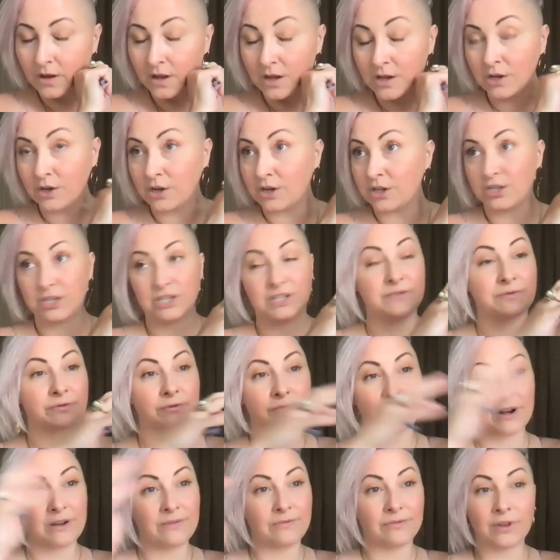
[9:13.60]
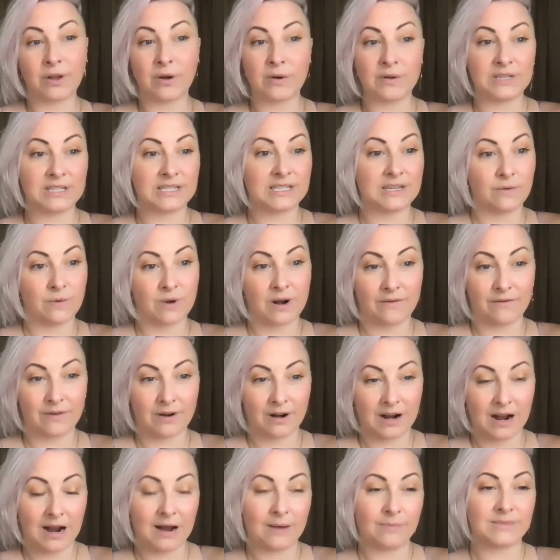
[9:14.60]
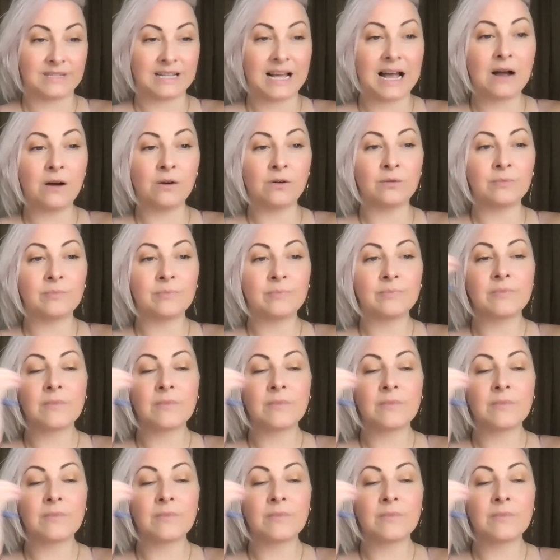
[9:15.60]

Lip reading: You could just free flow and see whatever comes out.